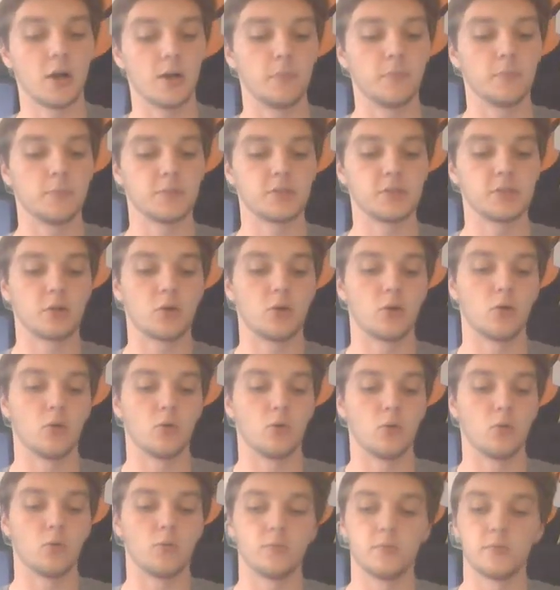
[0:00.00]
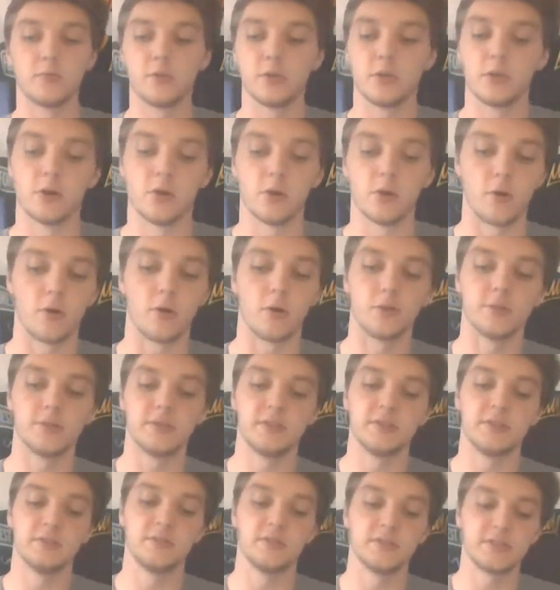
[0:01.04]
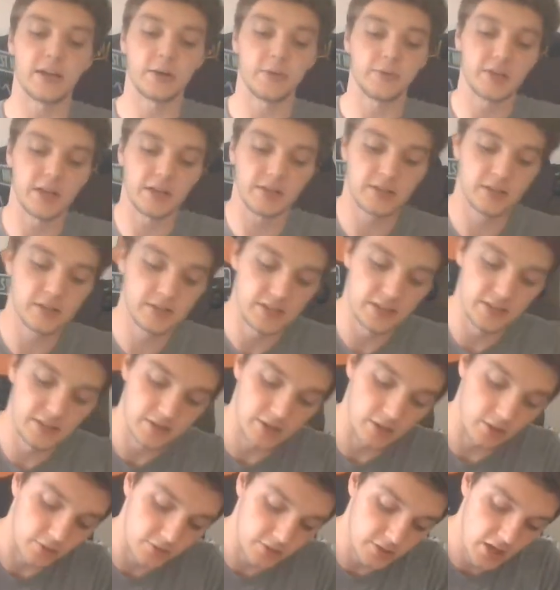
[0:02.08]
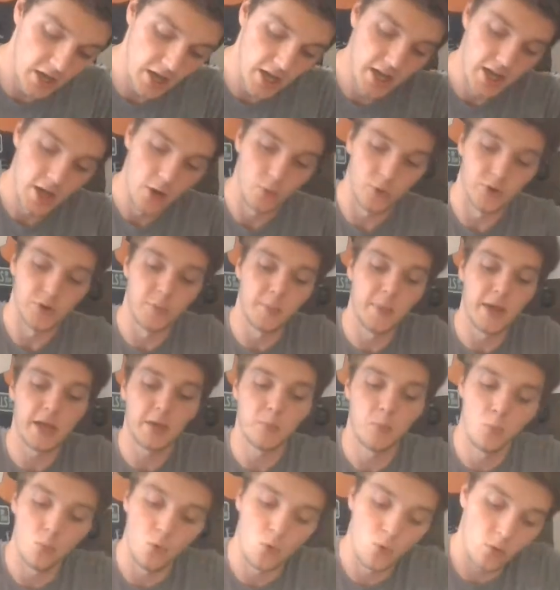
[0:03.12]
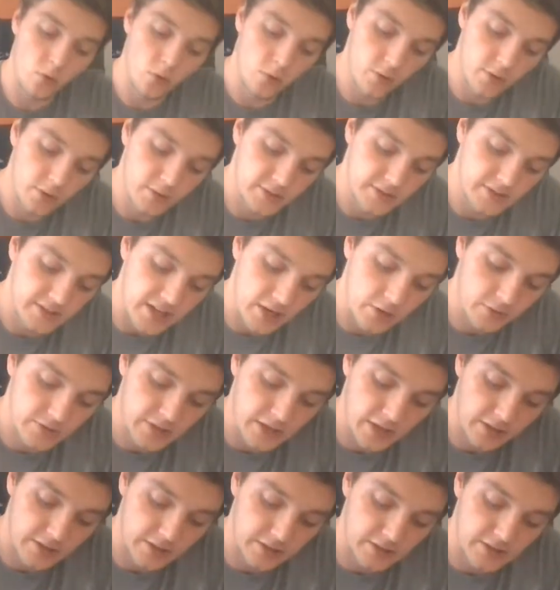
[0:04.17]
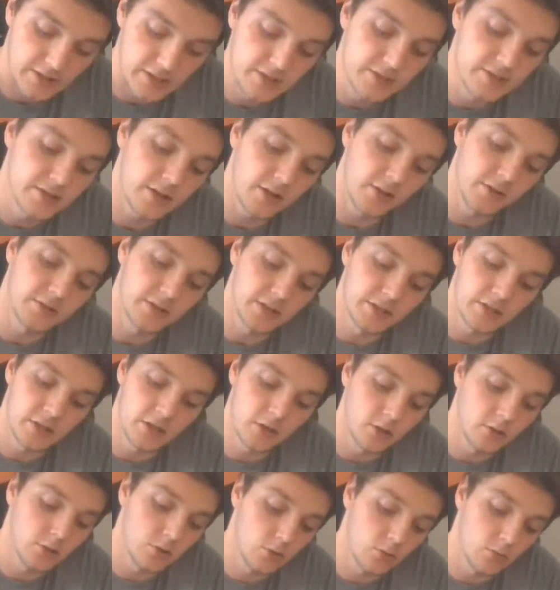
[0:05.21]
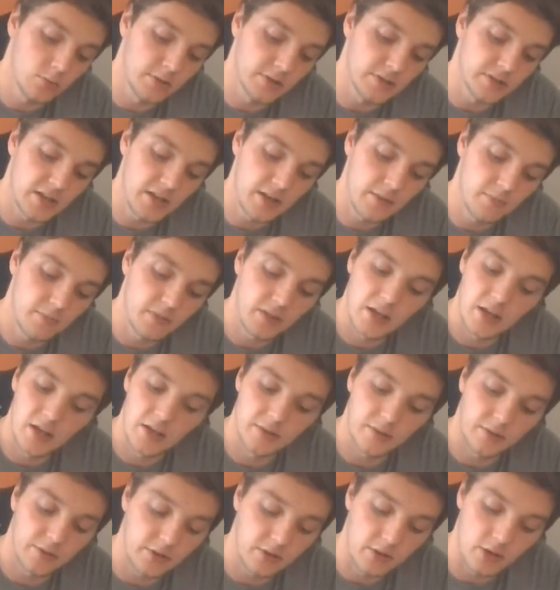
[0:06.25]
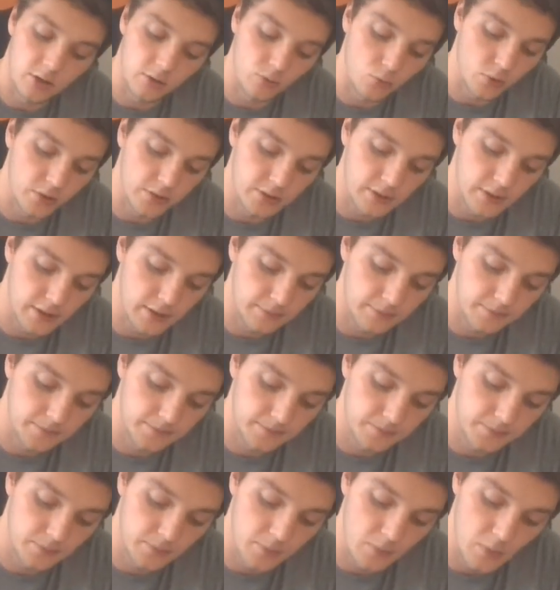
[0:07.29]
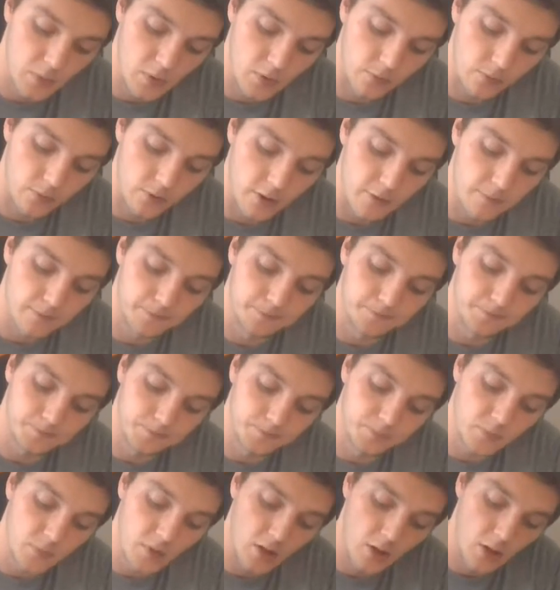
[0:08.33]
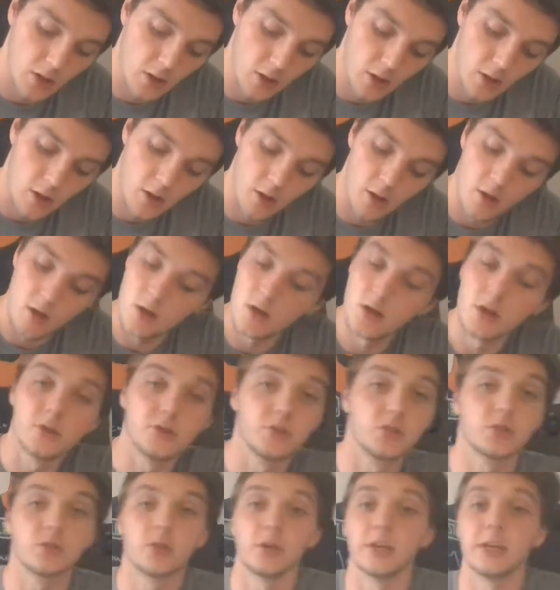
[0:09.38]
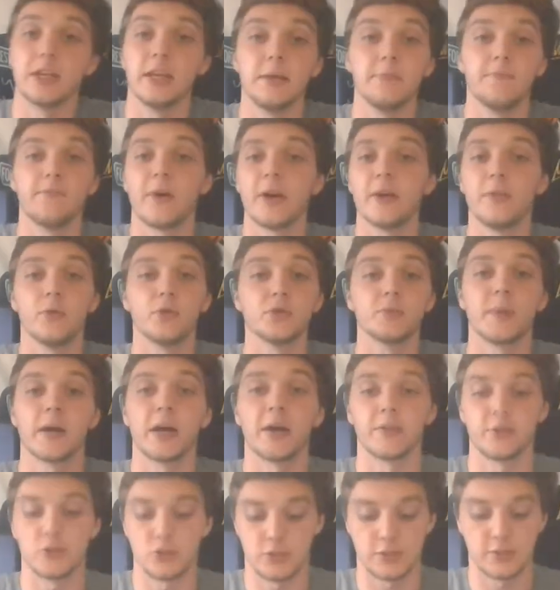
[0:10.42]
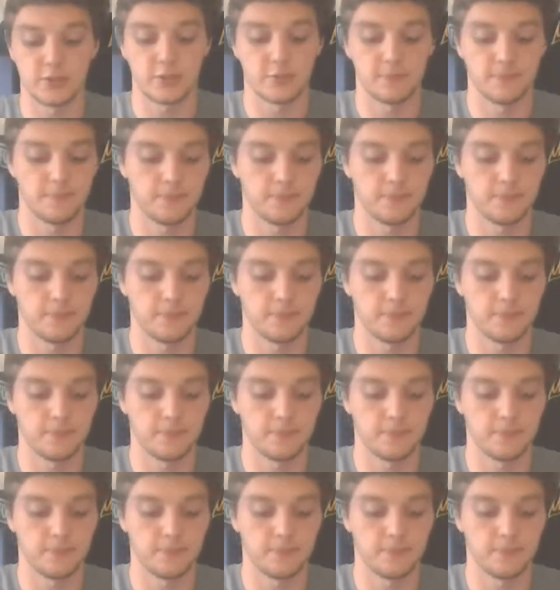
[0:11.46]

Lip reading: So your cytotoxic T cells, when you make more cytotoxic T cells, it's going to do the same thing that the other one did, right? It's going to keep fighting those pathogens.